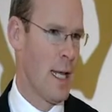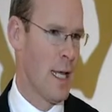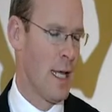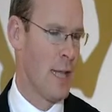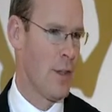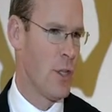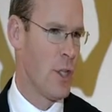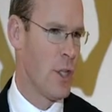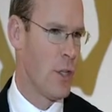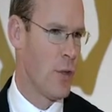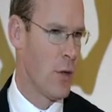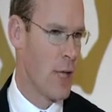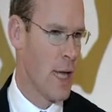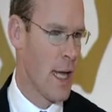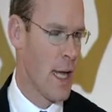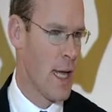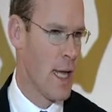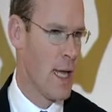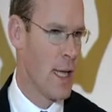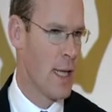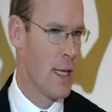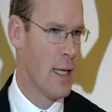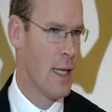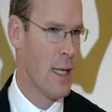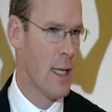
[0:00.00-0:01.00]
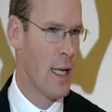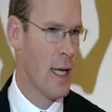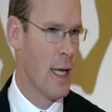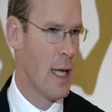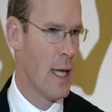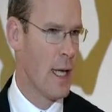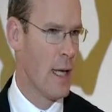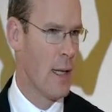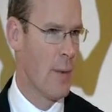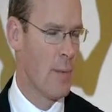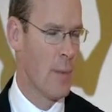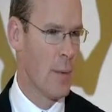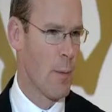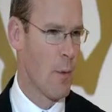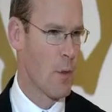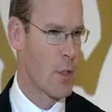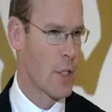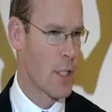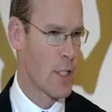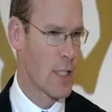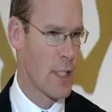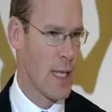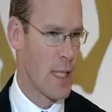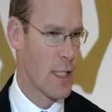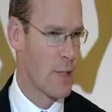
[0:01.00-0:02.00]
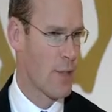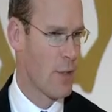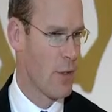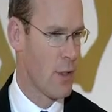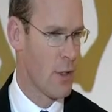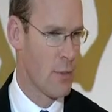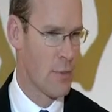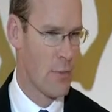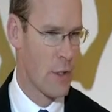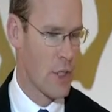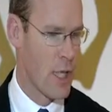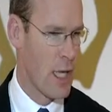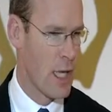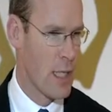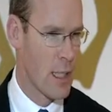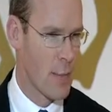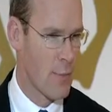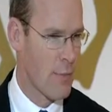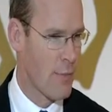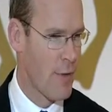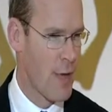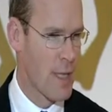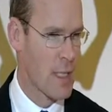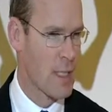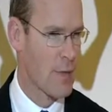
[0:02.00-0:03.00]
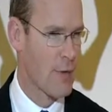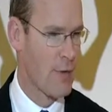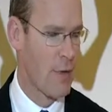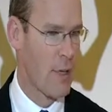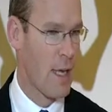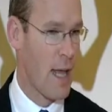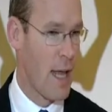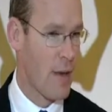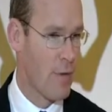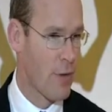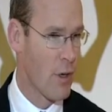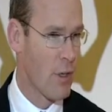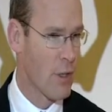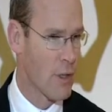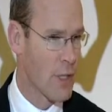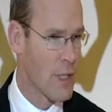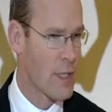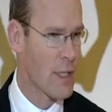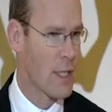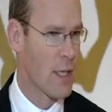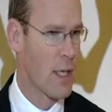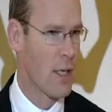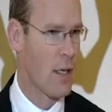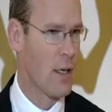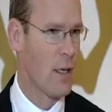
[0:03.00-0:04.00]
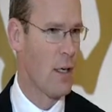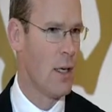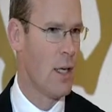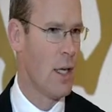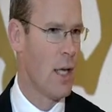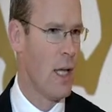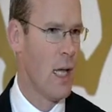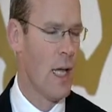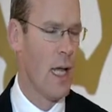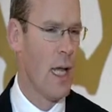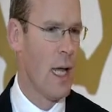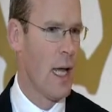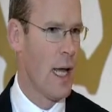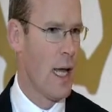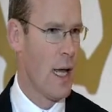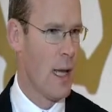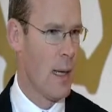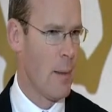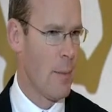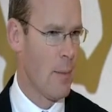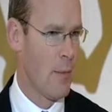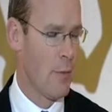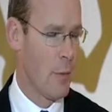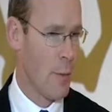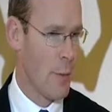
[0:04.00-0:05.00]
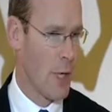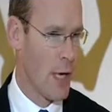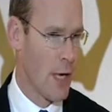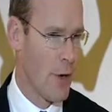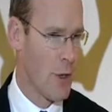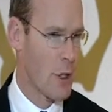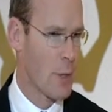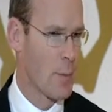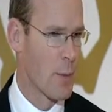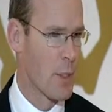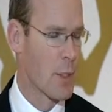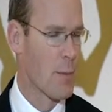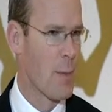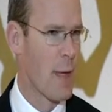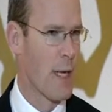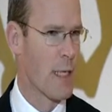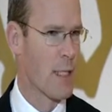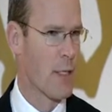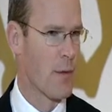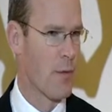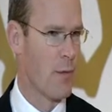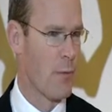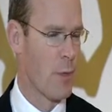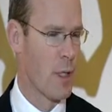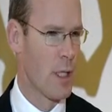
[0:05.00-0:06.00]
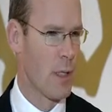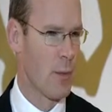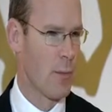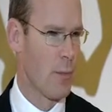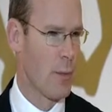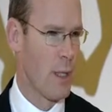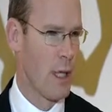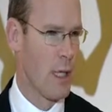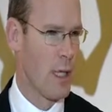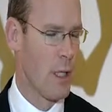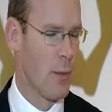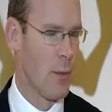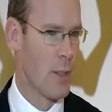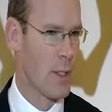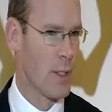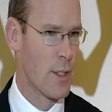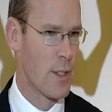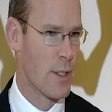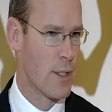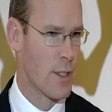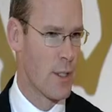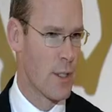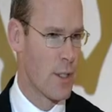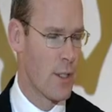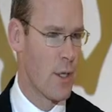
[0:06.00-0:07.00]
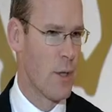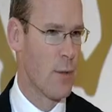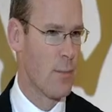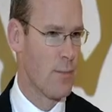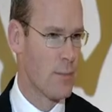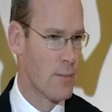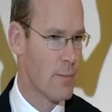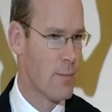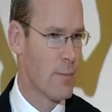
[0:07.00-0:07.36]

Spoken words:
in the UK, the most successful Cheltenham Festival ever this year, from an Irish perspective, where there was, you know,